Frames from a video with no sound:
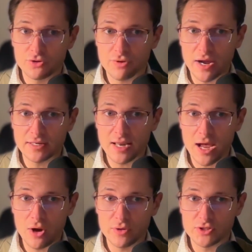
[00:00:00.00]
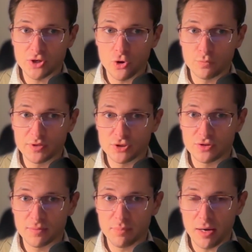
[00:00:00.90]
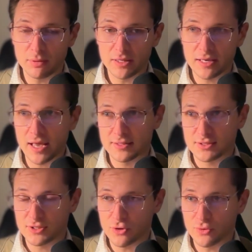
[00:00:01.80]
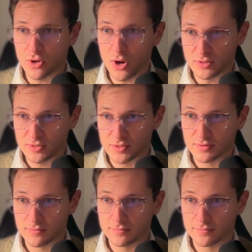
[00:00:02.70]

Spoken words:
right now it's open to the public at no cost.